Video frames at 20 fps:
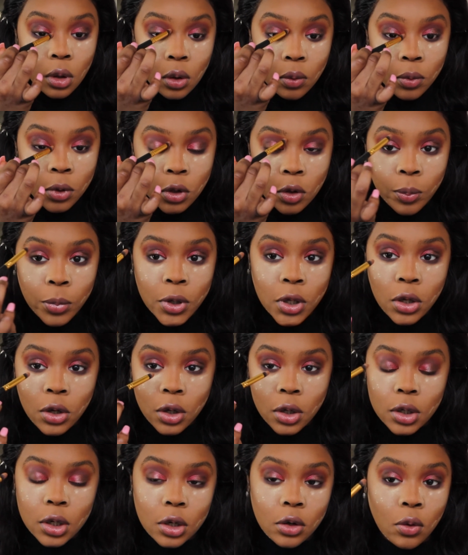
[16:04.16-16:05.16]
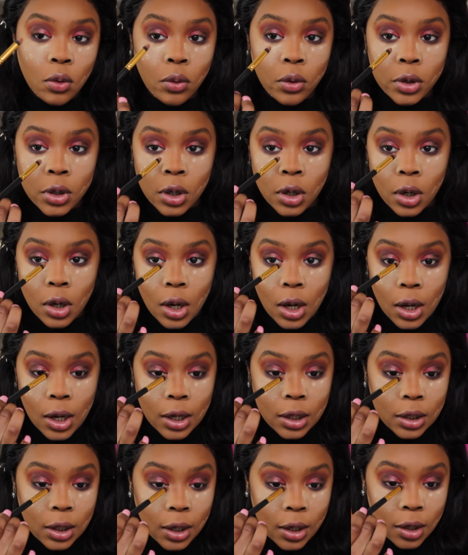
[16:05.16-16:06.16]
When you put your inner corner
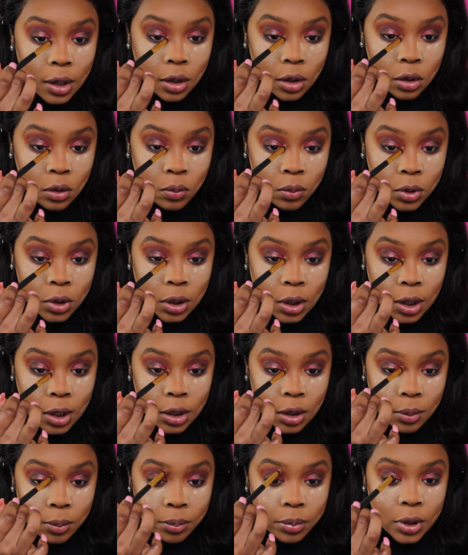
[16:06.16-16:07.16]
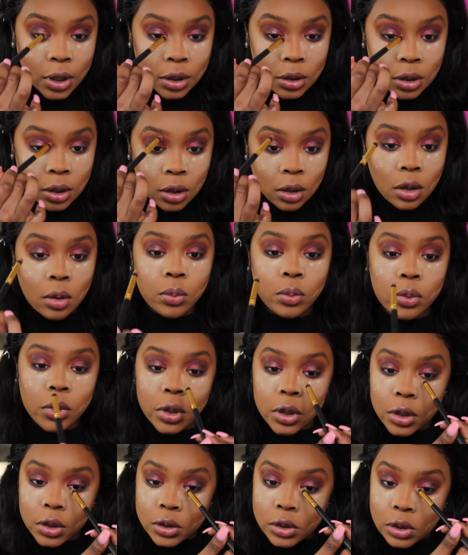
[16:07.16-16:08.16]
highlight, you want to kind of blend it
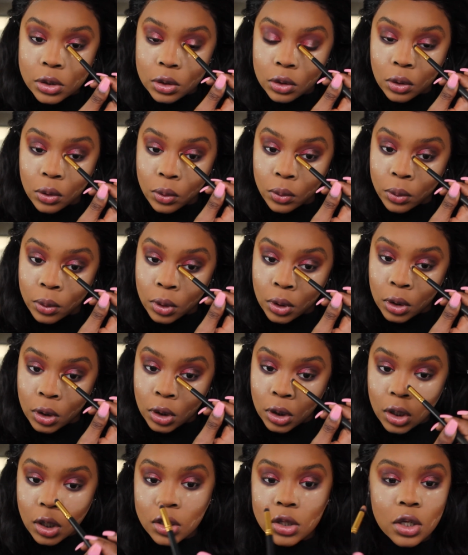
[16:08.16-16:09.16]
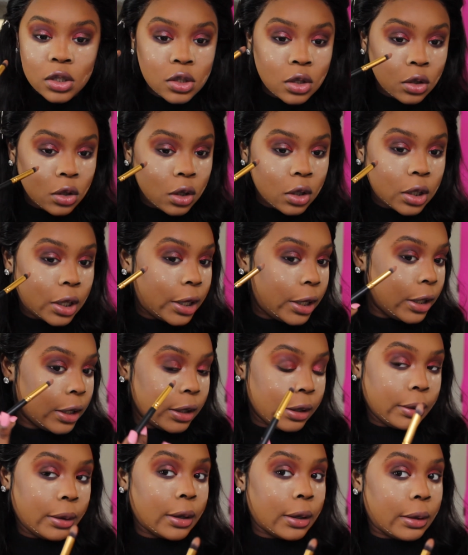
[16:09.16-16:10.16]
upwards so it doesn't look
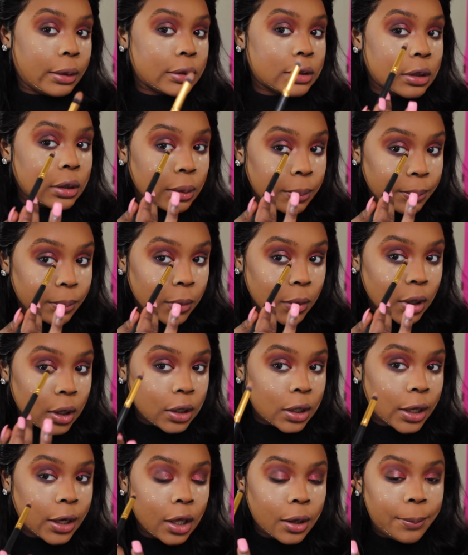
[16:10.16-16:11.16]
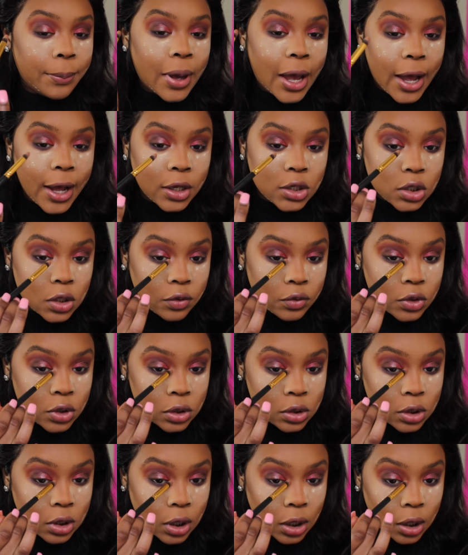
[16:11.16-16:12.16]
like a patch of
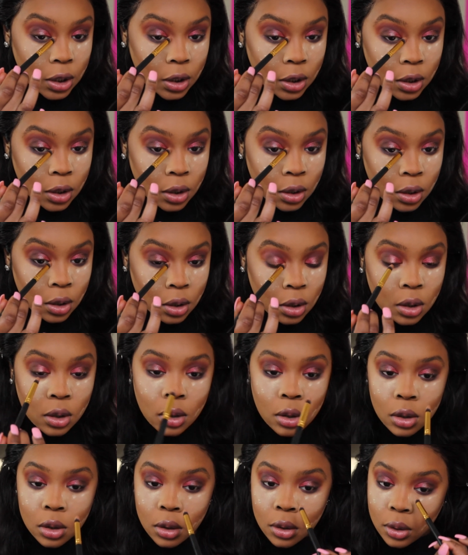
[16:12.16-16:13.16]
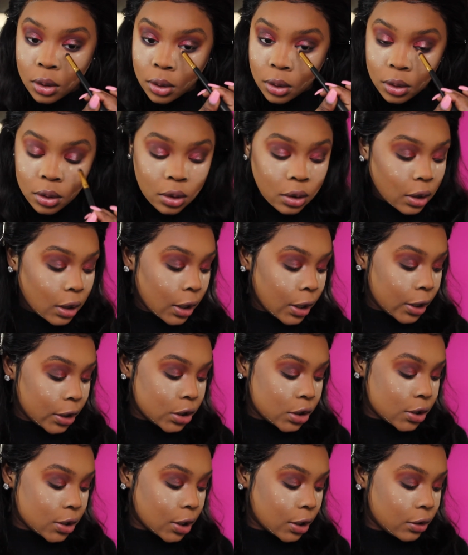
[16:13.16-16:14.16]
just like
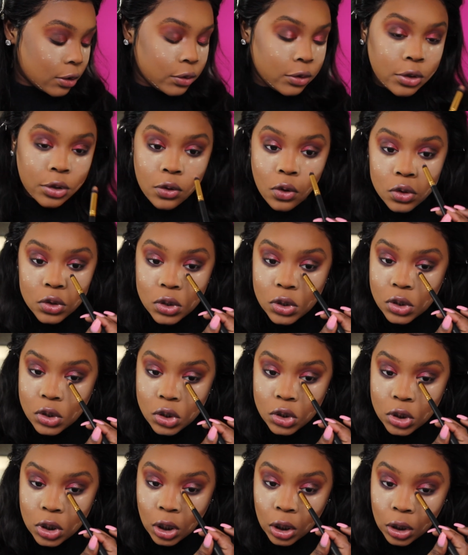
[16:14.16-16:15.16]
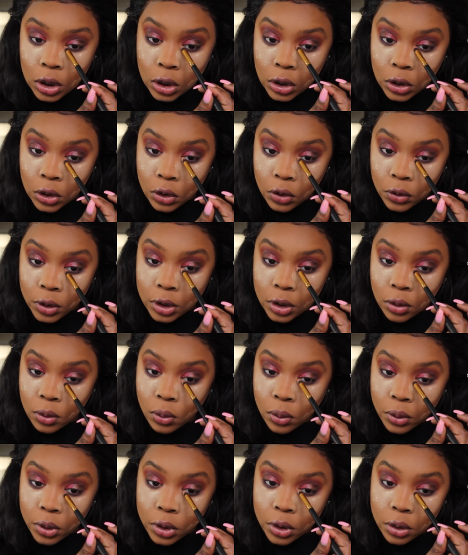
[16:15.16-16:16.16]
eyeshadow, you know, just chilling in your inner
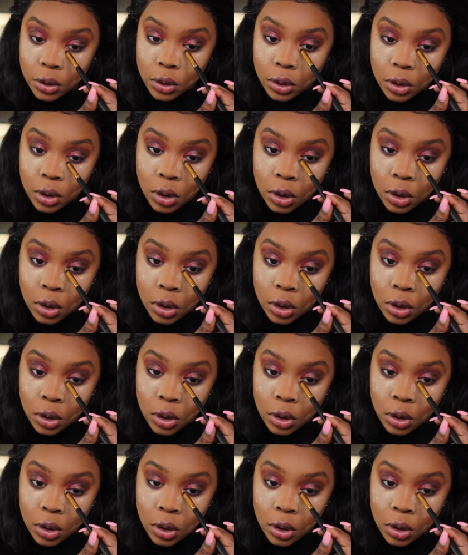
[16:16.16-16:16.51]
corner.